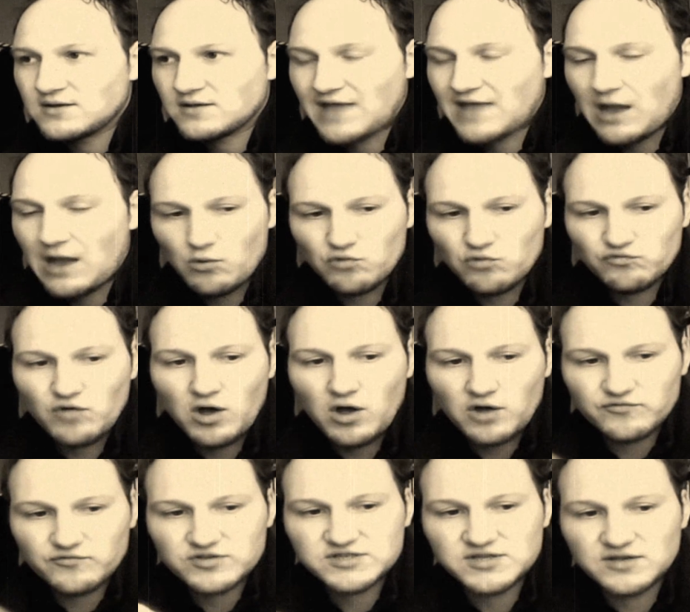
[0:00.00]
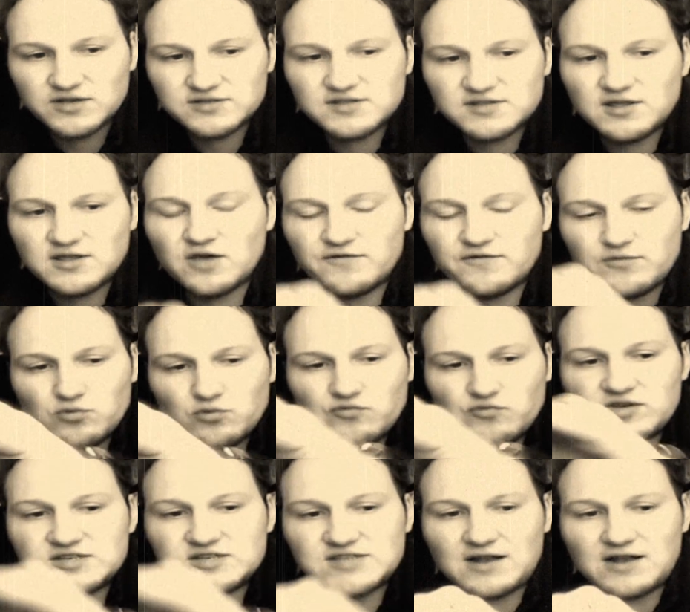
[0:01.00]
That will rot and return to the earth. It will
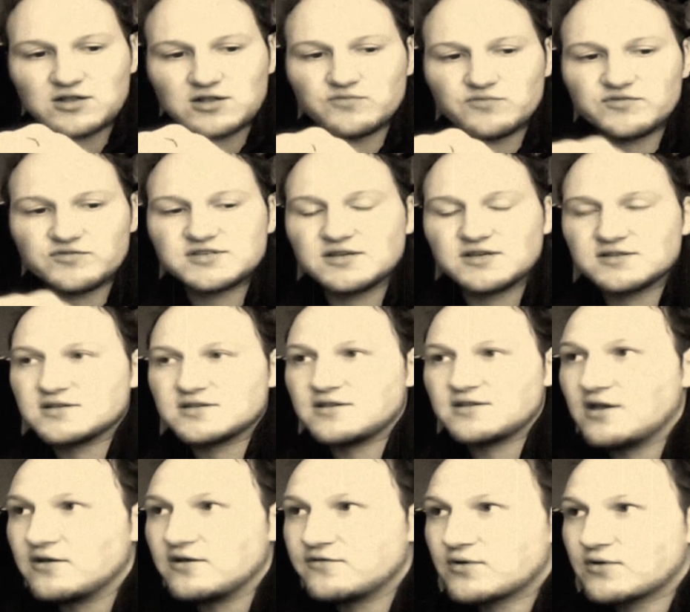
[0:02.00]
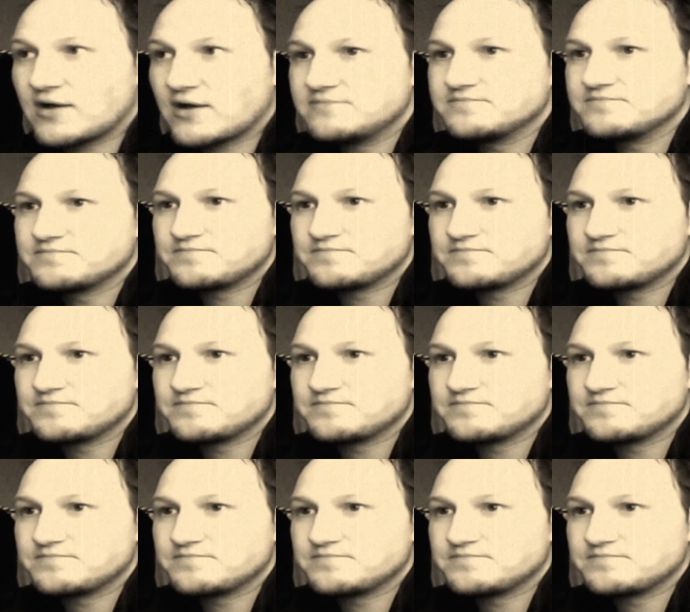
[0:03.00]
recycle and return to the earth. Okay.